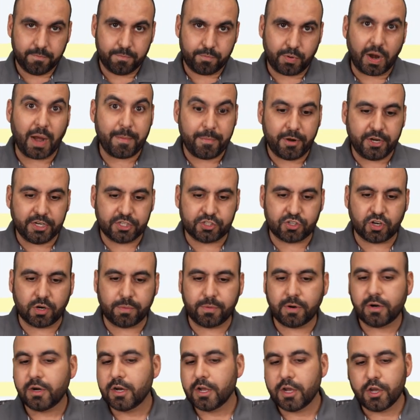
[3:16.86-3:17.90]
primary
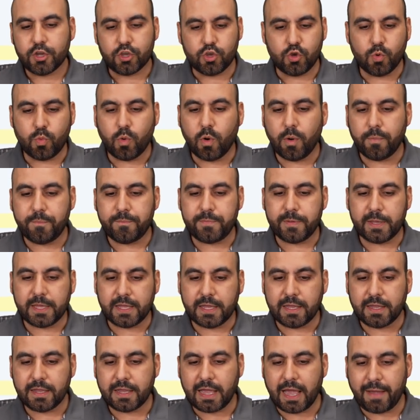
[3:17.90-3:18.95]
server, you won't
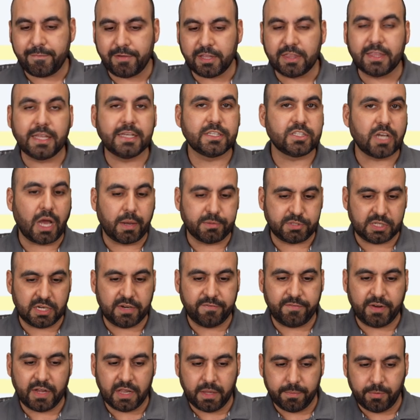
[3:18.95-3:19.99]
be having this option
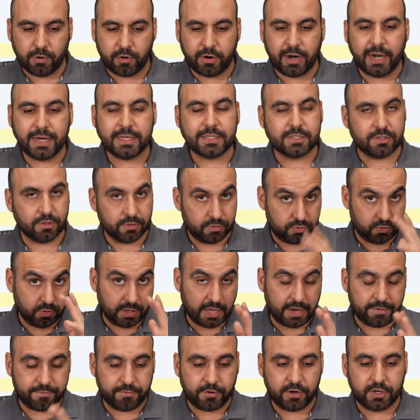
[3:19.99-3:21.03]
available, right? So do
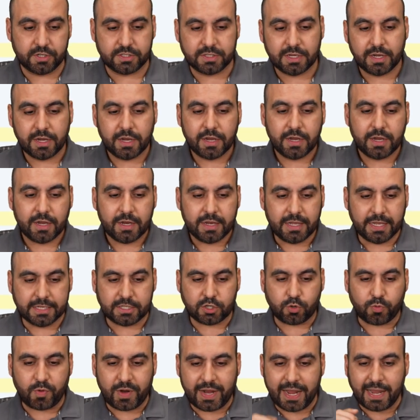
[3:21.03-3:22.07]
that first.
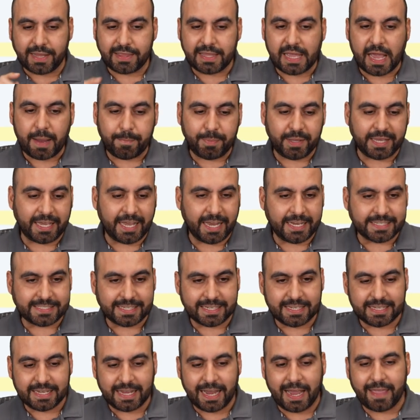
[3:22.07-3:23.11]
Let's create the
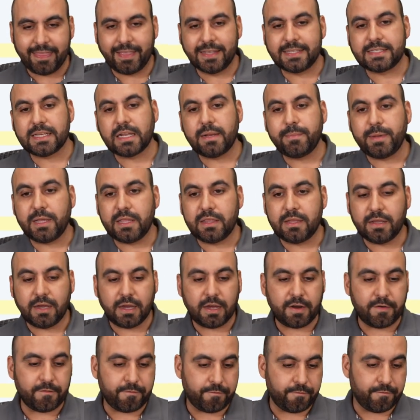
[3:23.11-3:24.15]
application and this is gonna be
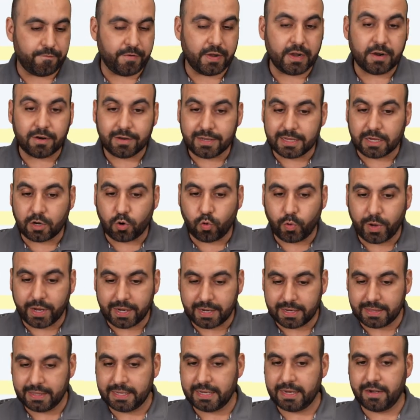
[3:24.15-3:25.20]
done fairly
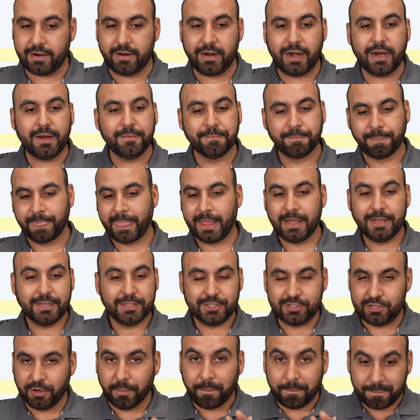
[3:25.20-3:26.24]
quickly, all right?
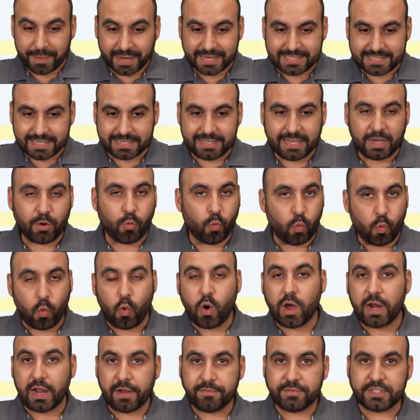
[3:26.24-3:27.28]
So basically
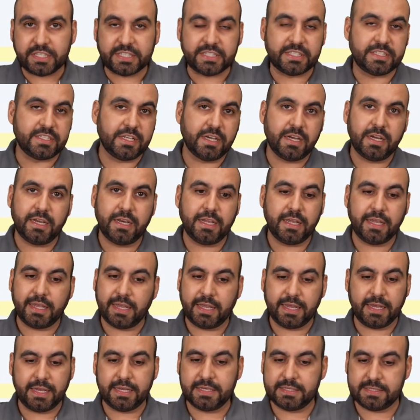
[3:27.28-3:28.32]
what I've just done
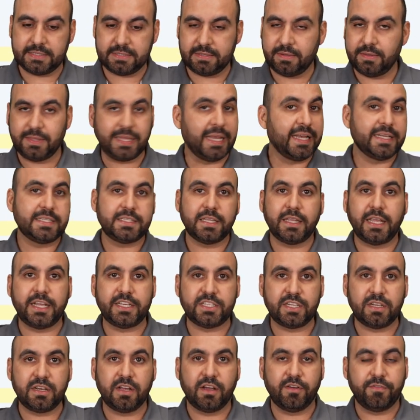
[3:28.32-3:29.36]
is the
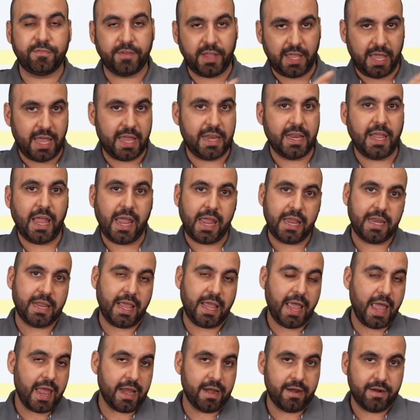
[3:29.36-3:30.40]
installation of
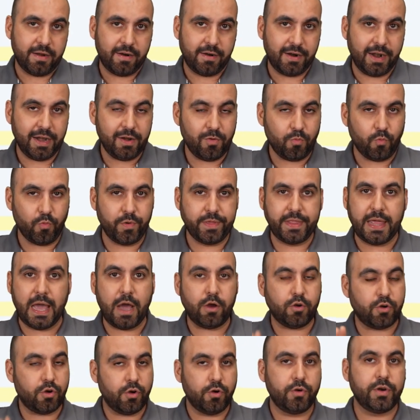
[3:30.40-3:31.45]
N8N, right?
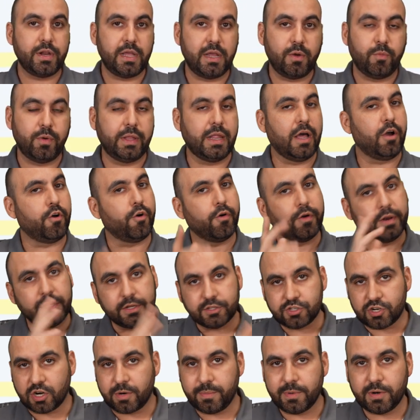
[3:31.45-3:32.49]
Without coding, without going to
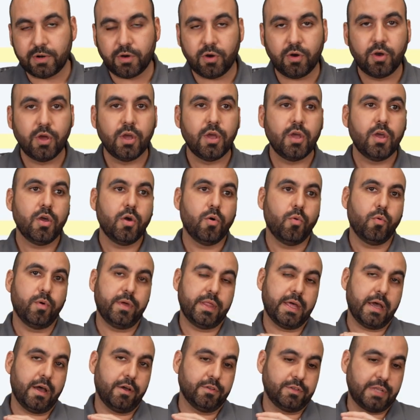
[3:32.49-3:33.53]
terminal,
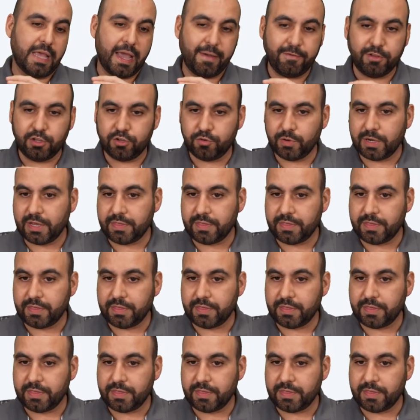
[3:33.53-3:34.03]
without having to do